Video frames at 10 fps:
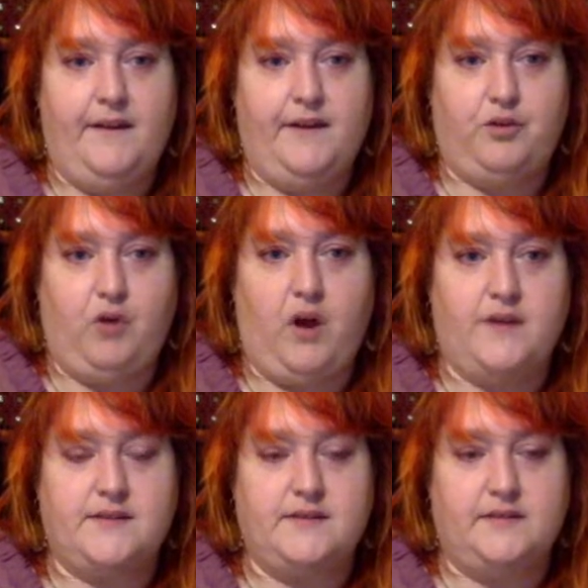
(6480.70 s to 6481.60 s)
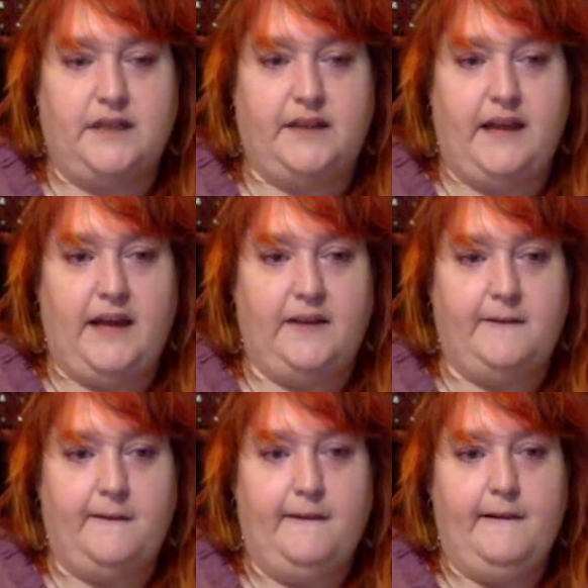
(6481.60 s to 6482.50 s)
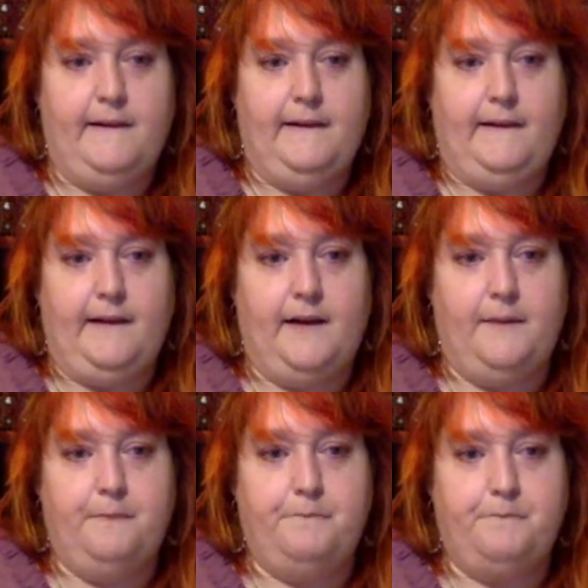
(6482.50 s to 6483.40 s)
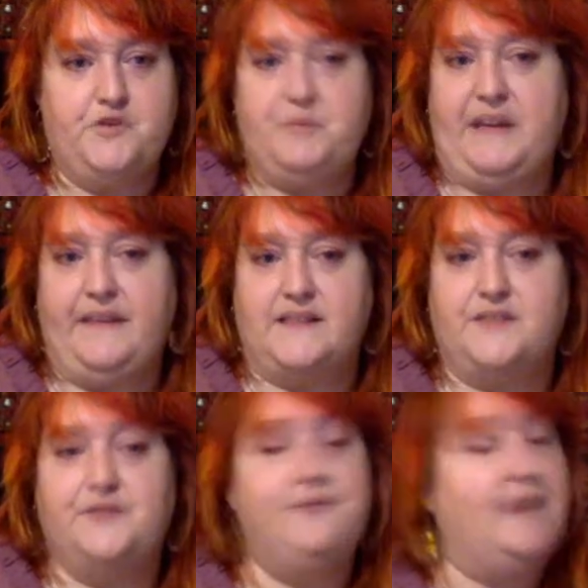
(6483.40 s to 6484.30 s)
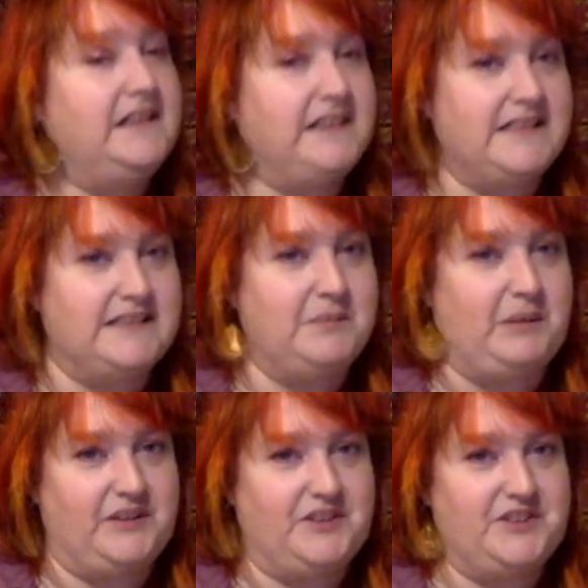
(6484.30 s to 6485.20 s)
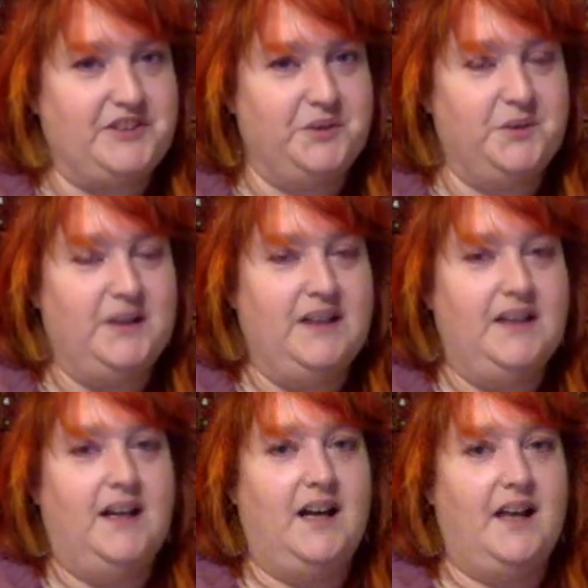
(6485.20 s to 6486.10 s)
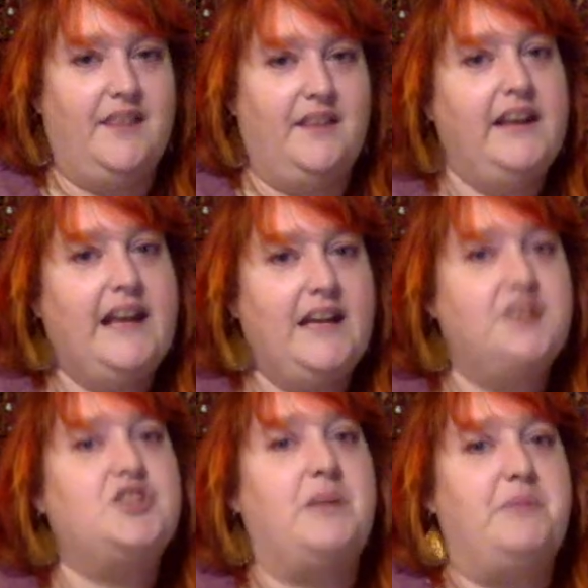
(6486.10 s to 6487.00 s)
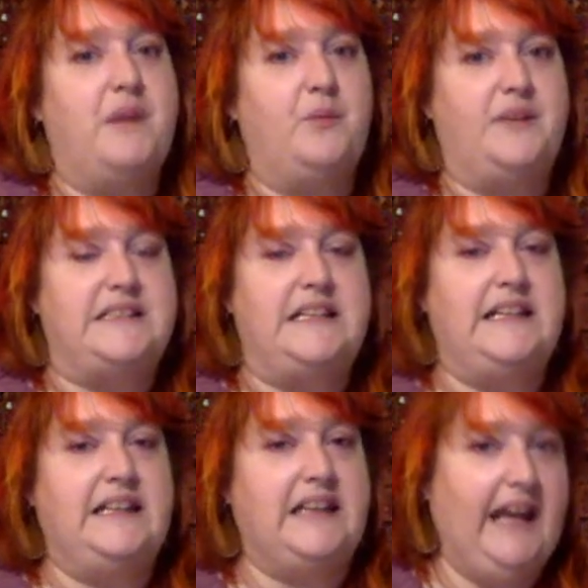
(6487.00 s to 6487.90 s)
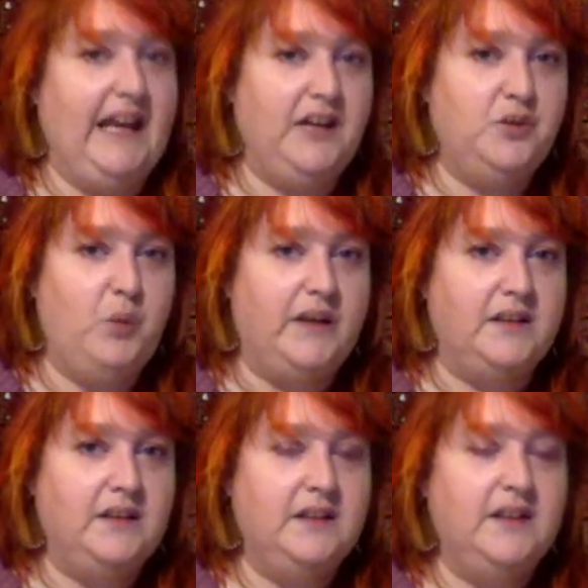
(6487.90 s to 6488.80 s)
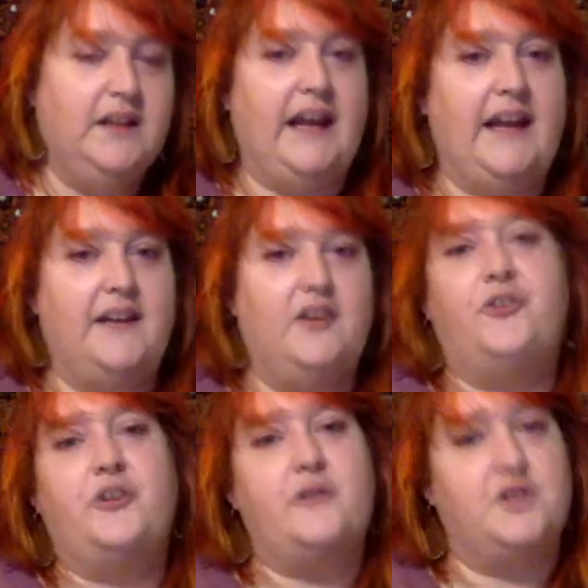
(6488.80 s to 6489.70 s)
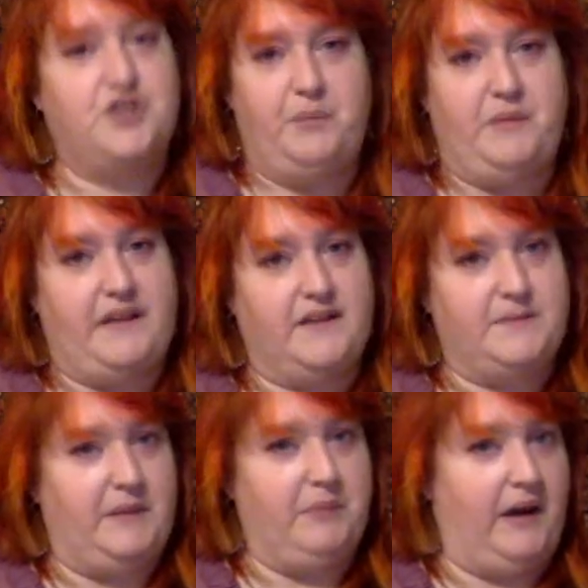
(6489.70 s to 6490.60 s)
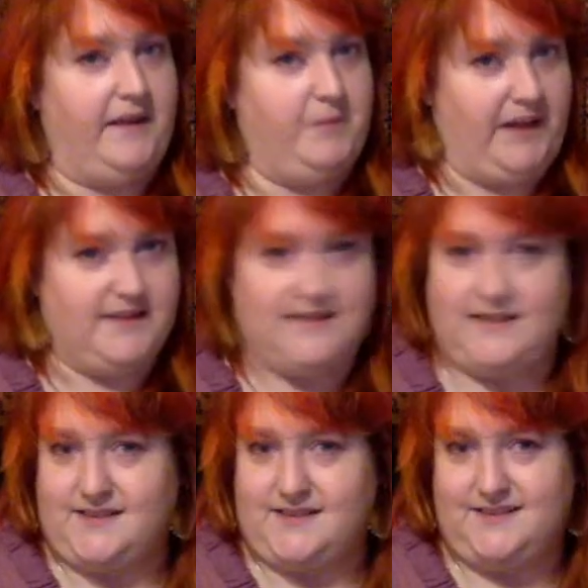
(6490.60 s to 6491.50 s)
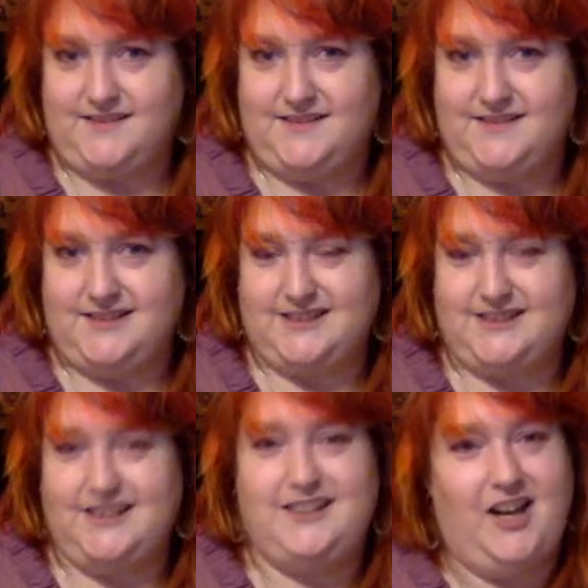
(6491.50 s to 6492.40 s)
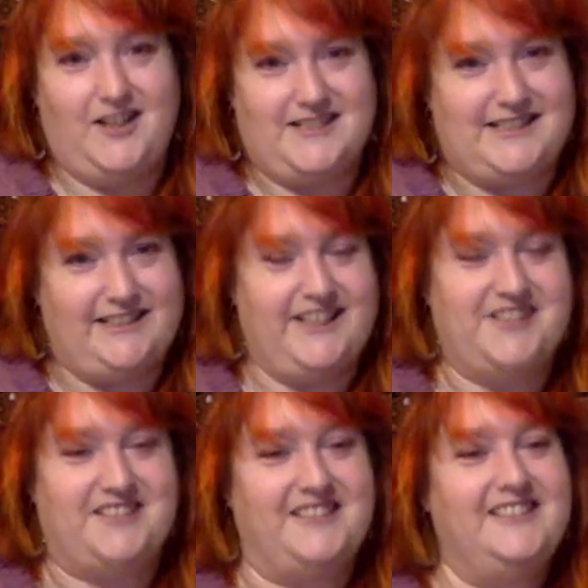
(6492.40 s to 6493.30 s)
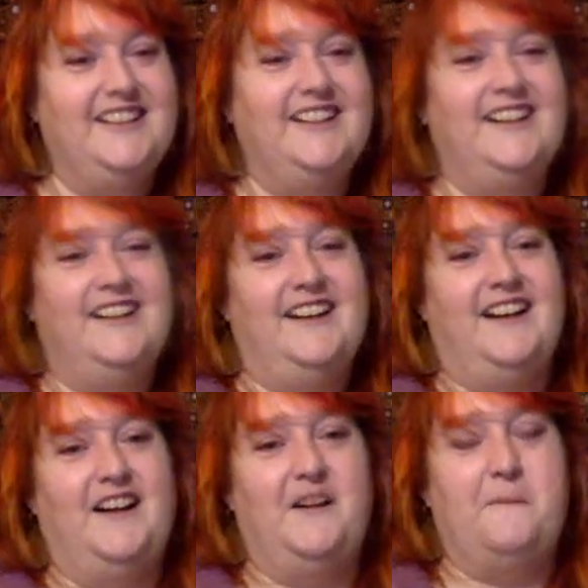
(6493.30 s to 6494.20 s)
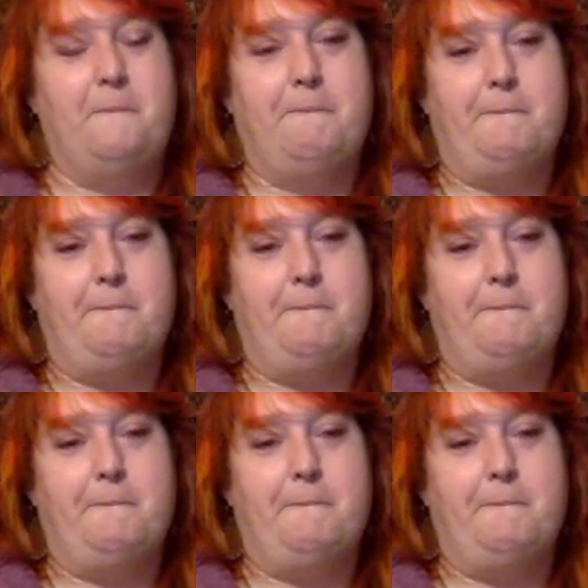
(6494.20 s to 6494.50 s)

crossed like that. To me, that's vaguely similar to the leg shape that we see in the Hanged One, and also the shape that is made by the Pisces constellation. But